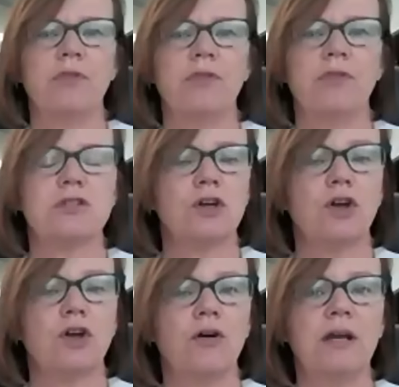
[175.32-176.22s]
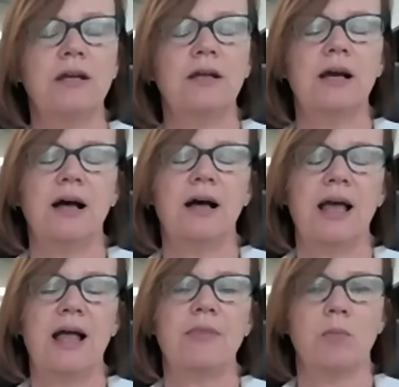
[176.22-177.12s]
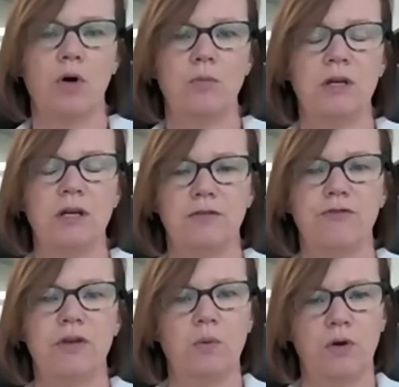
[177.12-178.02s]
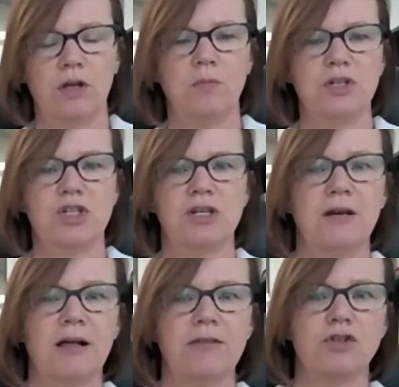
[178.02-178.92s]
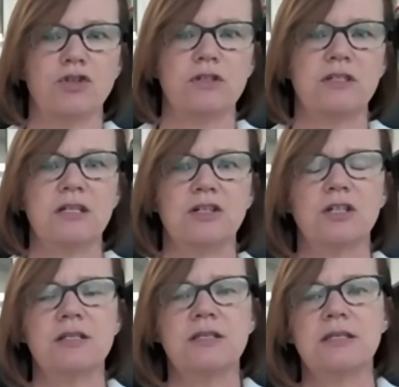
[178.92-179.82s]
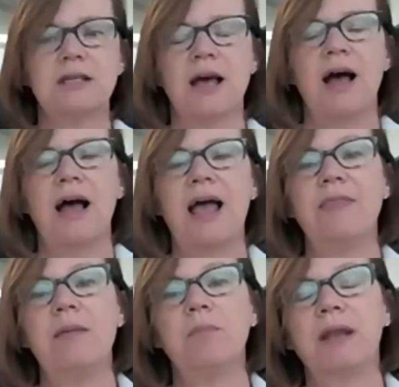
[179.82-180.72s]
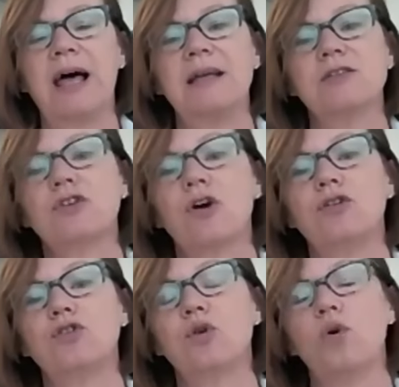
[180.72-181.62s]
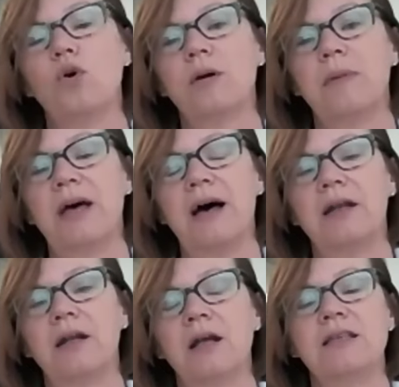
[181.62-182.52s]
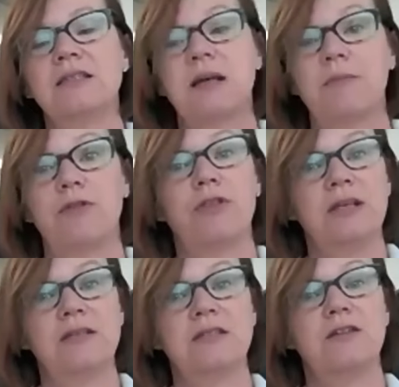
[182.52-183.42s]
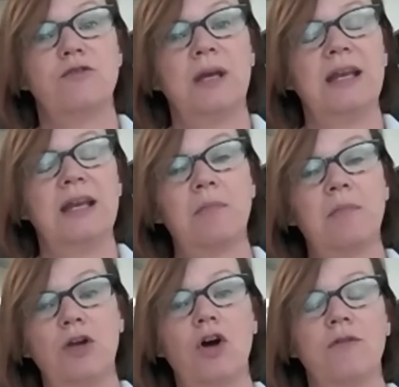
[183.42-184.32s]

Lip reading: that's occurring at the moment in the Fair Work Commission and other jurisdictions. And then Blake's going to talk about some of the things that have been happening